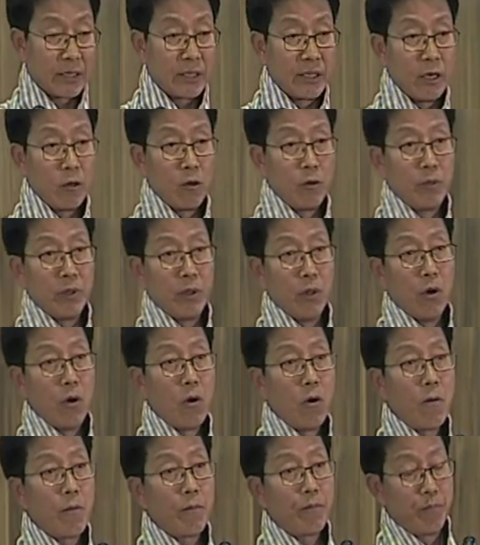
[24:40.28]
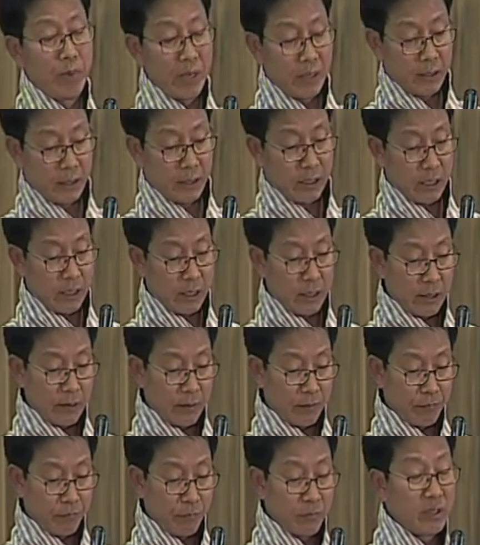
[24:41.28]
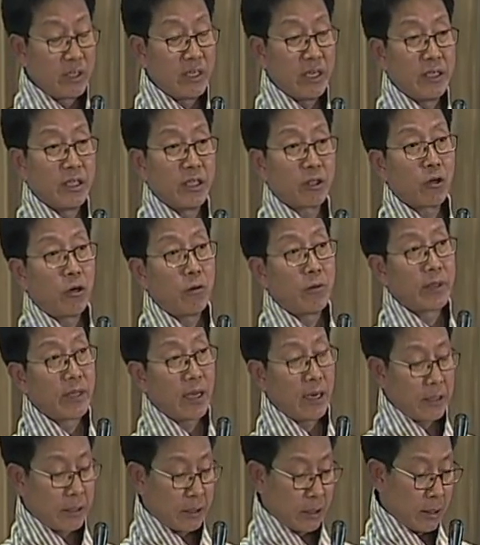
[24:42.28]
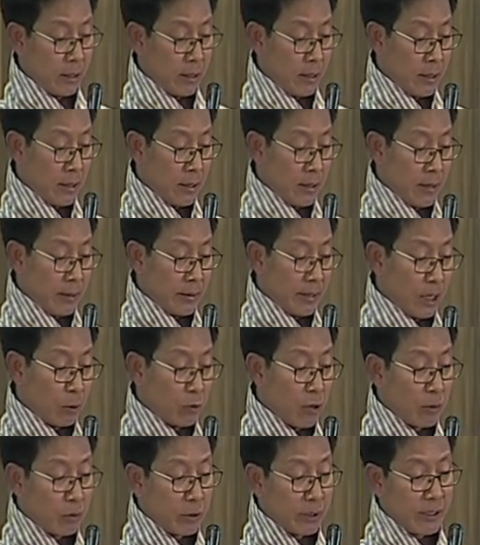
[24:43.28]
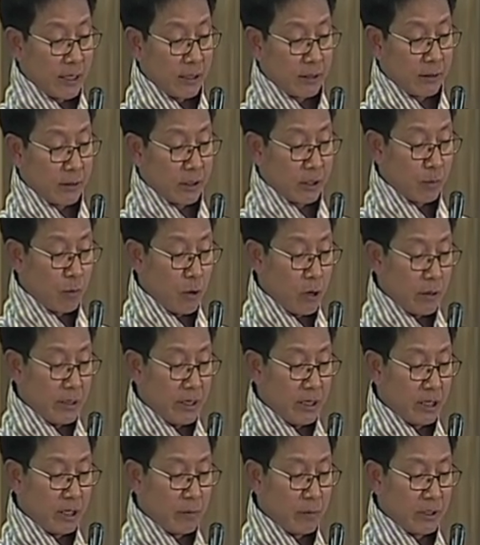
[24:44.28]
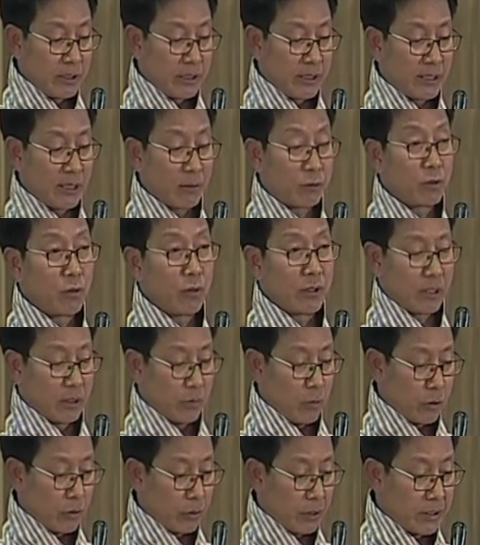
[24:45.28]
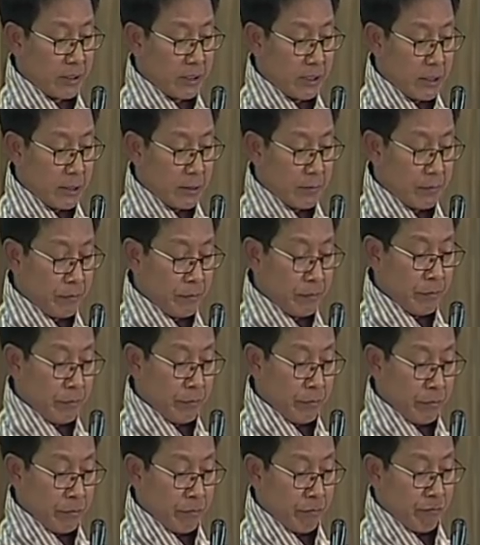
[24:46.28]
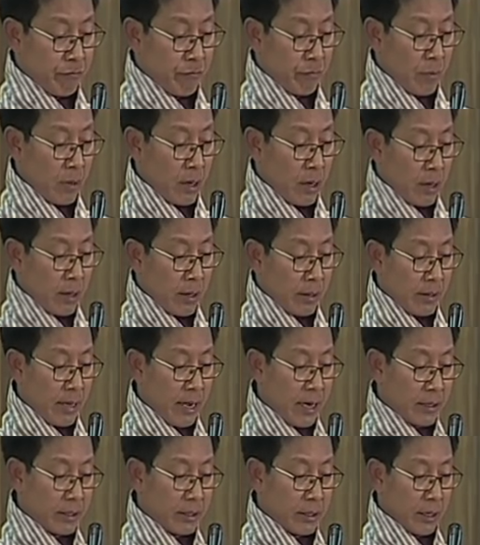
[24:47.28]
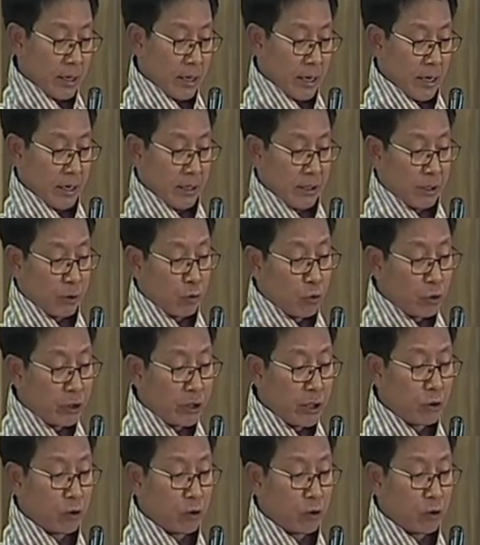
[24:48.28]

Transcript: there will be no big changes overnight, that we have to take small incremental steps towards democracy, that it's crucial to